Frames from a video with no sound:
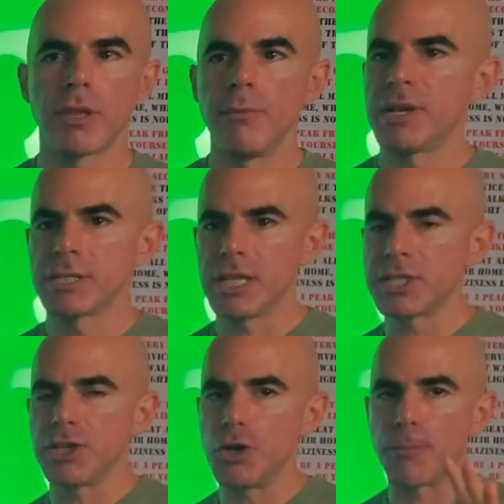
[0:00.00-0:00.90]
Because
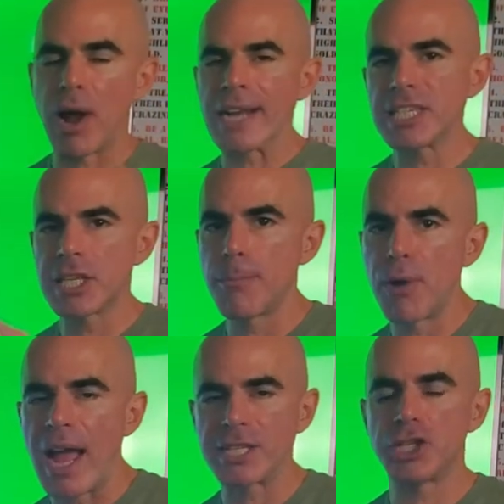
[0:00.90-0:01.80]
listen, you practice on
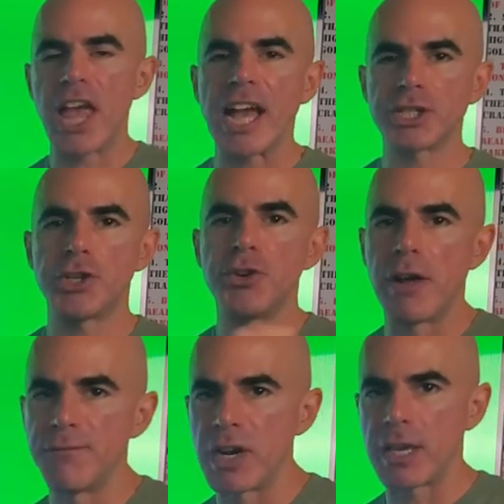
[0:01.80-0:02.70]
practice, you execute
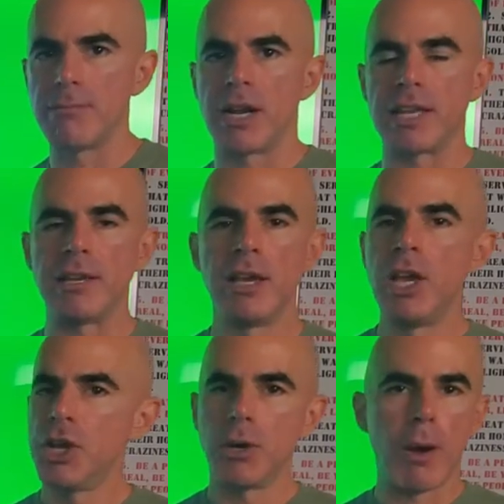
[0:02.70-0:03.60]
on fucking money.
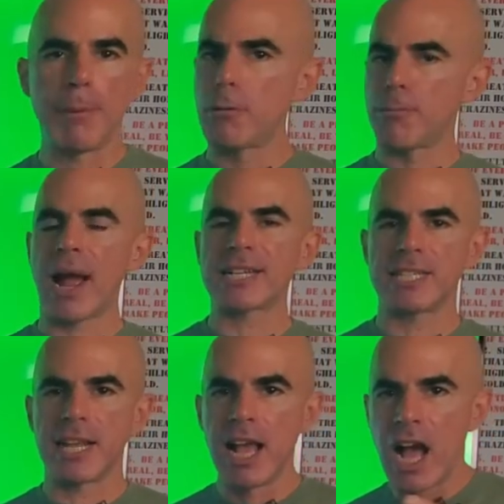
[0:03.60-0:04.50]
You don't want people
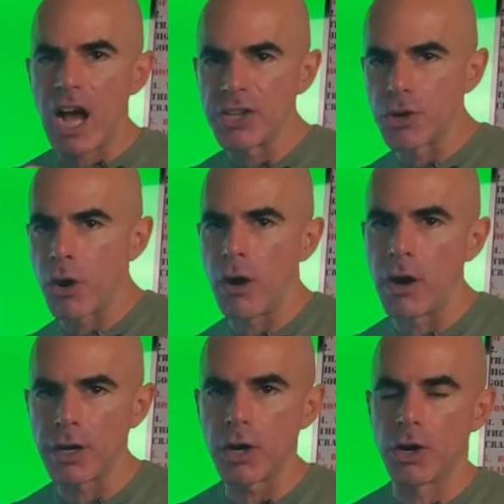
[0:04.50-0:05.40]
practicing on your
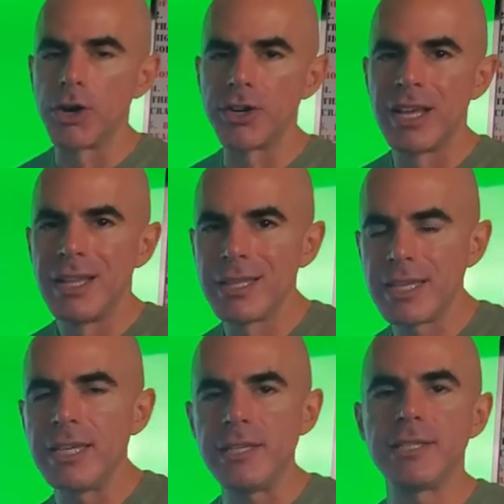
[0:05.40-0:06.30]
hard-earned
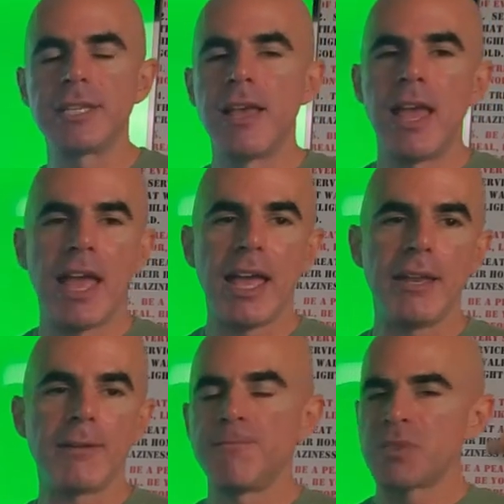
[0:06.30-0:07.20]
leads
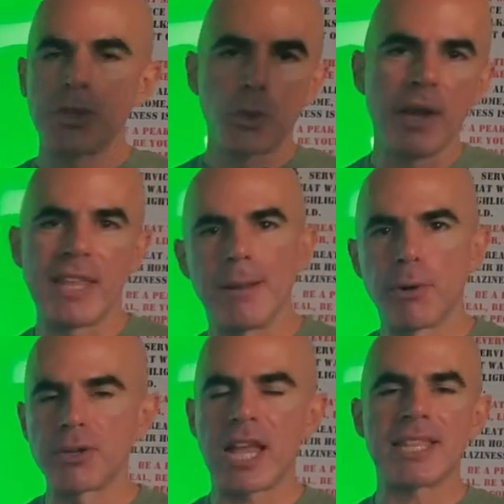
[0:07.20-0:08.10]
and the way that I
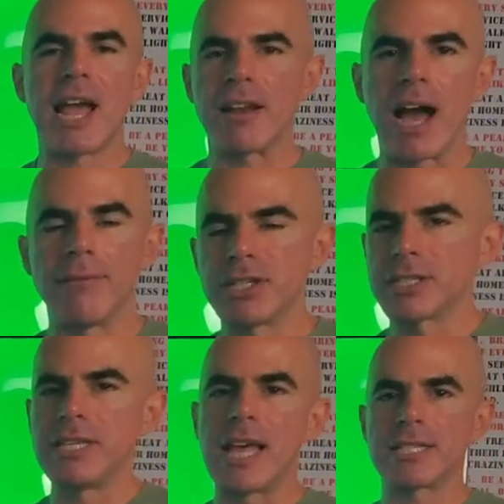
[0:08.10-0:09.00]
broke that down,
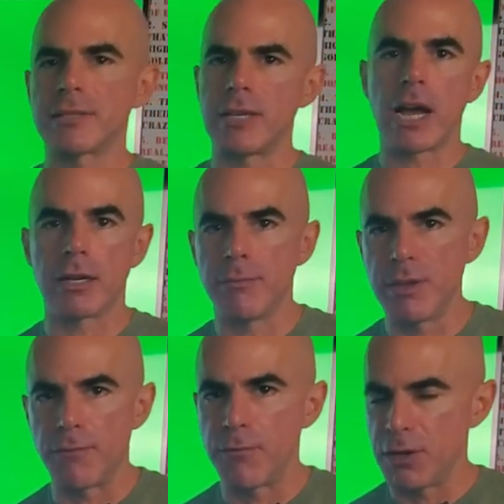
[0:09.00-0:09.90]
obviously that's not going to
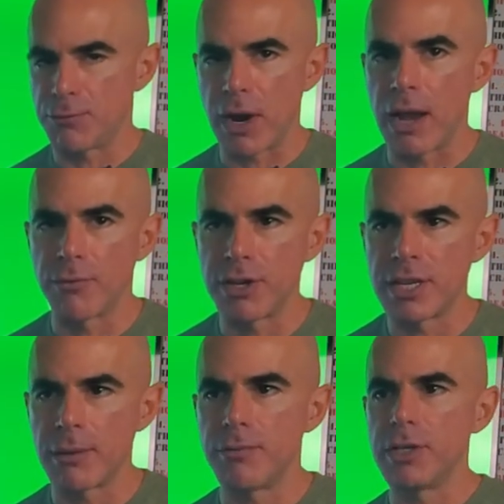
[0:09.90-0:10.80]
be fit for every
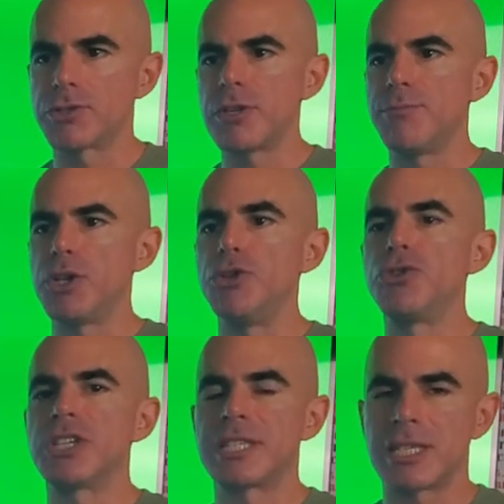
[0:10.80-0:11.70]
type of industry, but you
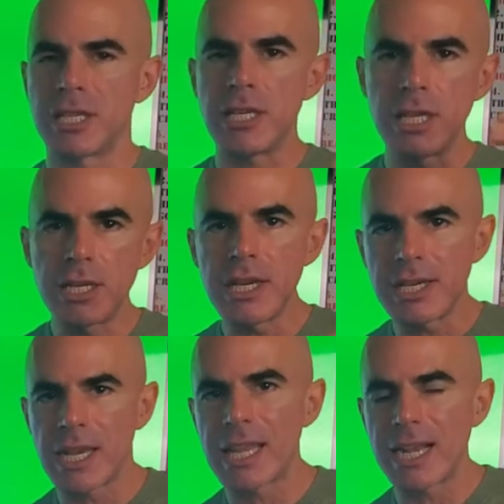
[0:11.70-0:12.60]
just see the
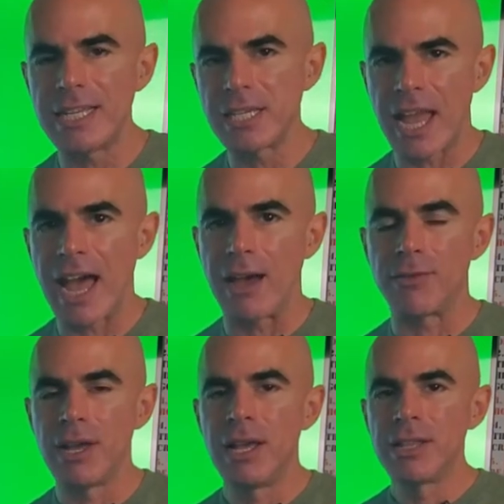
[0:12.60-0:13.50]
detail that it needs to
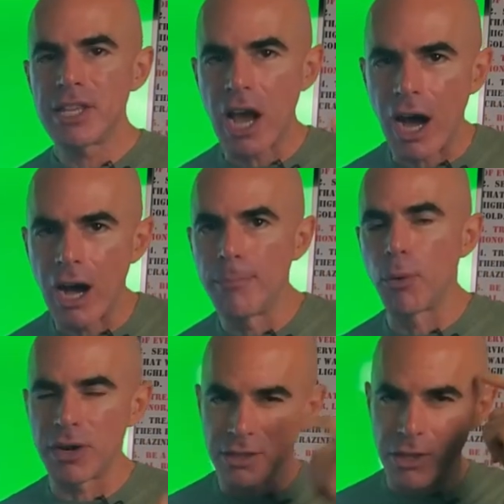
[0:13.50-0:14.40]
have, the
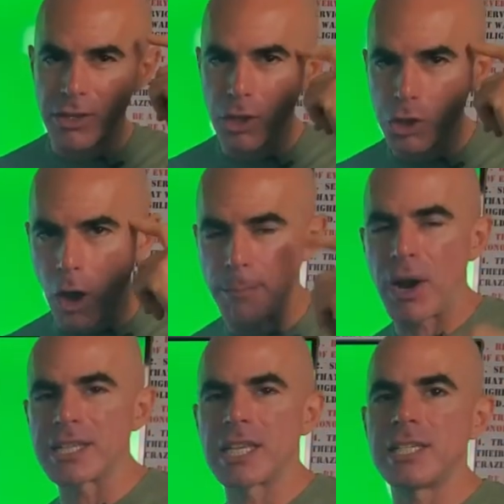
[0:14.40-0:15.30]
onboarding, the, the thought
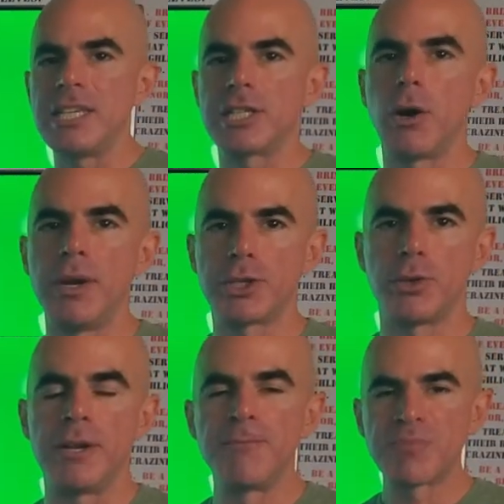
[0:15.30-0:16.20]
process that needs to go into
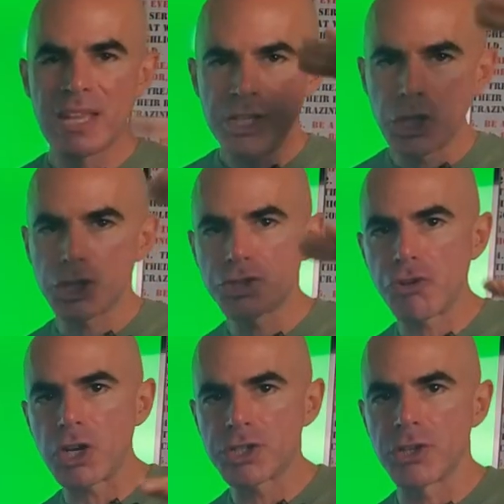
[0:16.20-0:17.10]
it, the
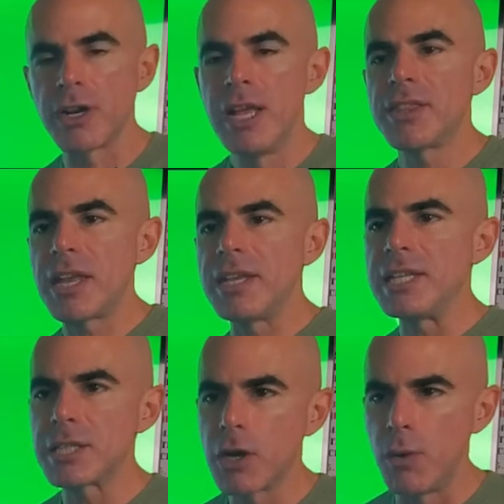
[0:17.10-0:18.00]
structure that
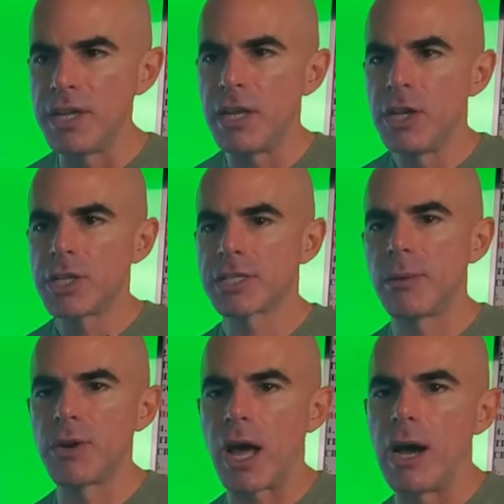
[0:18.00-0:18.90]
needs to go into
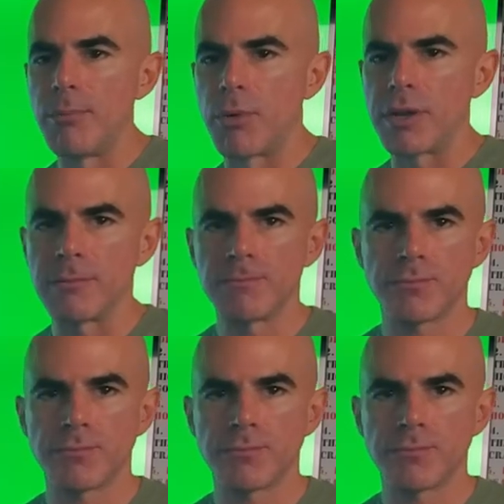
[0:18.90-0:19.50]
someone onboarding.